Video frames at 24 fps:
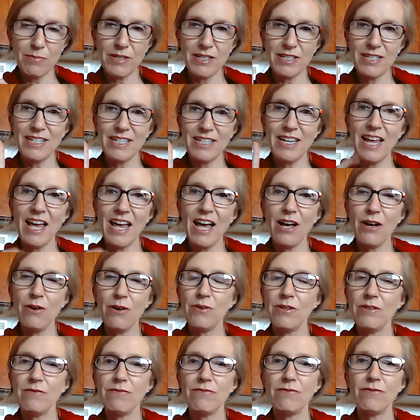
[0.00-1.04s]
But
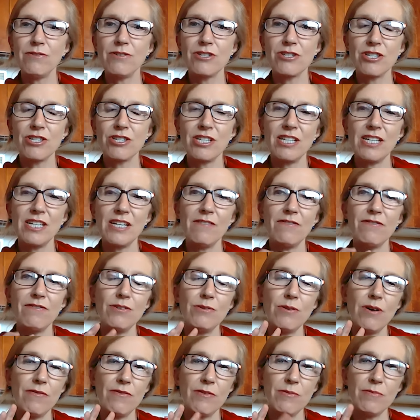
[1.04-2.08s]
now, unfortunately, if
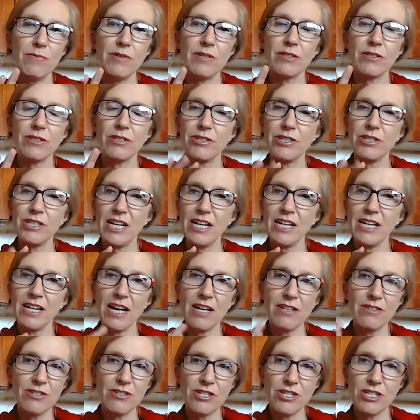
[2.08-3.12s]
you have a milk or an
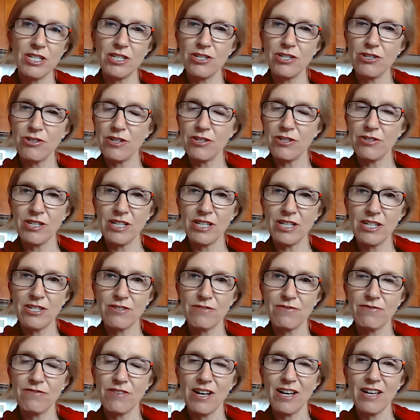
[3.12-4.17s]
egg allergy and you're under the
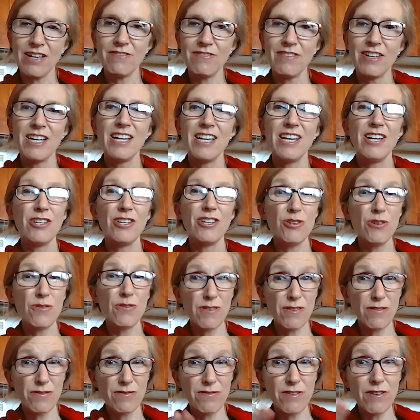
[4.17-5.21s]
age of five, you
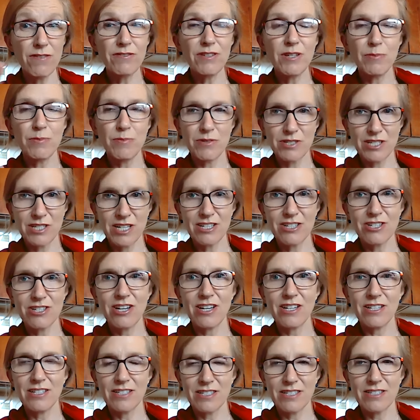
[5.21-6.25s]
have a fifty percent
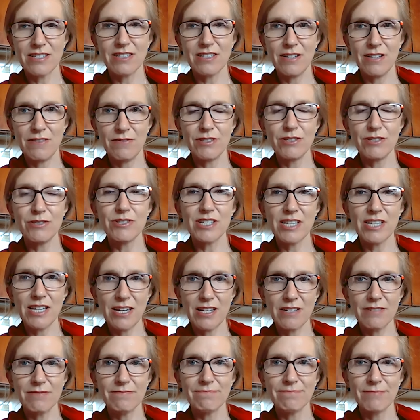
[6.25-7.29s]
chance of
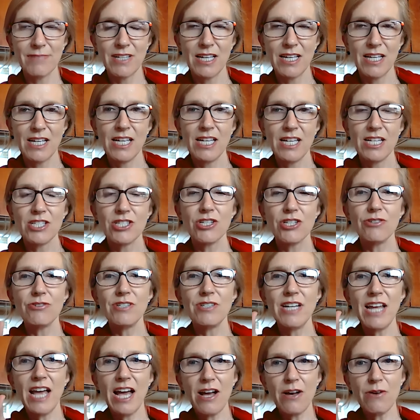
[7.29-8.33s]
losing it.
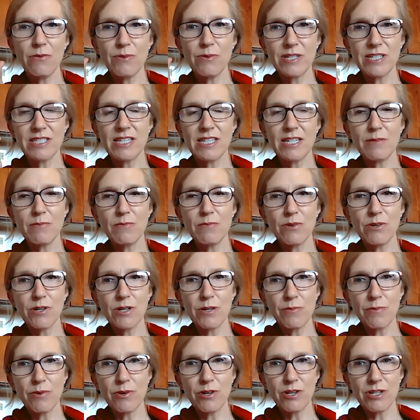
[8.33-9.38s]
So now we see
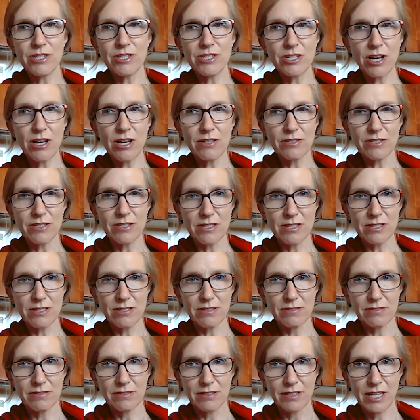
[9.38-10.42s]
more and more
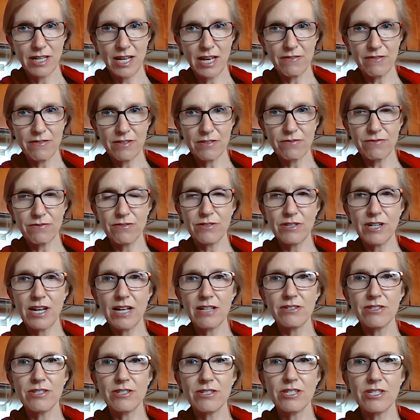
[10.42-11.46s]
adults having food
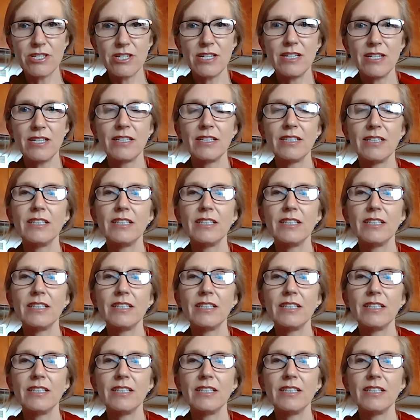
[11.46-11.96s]
allergy.